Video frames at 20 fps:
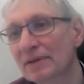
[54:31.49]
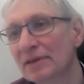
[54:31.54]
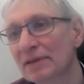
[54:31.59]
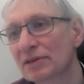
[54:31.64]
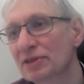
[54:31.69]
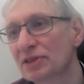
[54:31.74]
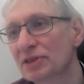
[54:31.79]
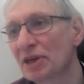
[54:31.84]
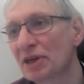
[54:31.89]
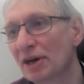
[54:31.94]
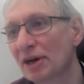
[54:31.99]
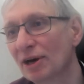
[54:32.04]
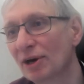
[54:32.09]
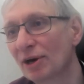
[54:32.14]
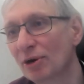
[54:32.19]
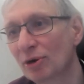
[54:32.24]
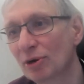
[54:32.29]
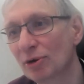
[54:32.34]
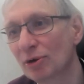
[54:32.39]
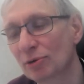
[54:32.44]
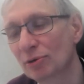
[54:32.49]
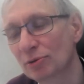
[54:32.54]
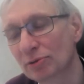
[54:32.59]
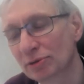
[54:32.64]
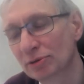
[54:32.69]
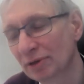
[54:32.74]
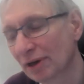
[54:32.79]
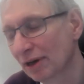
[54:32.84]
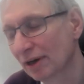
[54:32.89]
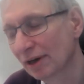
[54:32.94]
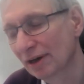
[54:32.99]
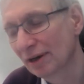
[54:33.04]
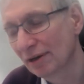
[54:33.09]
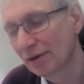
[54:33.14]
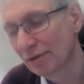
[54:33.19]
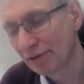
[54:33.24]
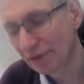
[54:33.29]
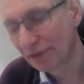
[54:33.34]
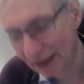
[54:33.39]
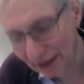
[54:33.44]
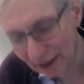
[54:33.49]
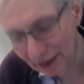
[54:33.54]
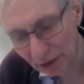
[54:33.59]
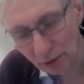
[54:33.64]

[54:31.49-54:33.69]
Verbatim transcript: So thank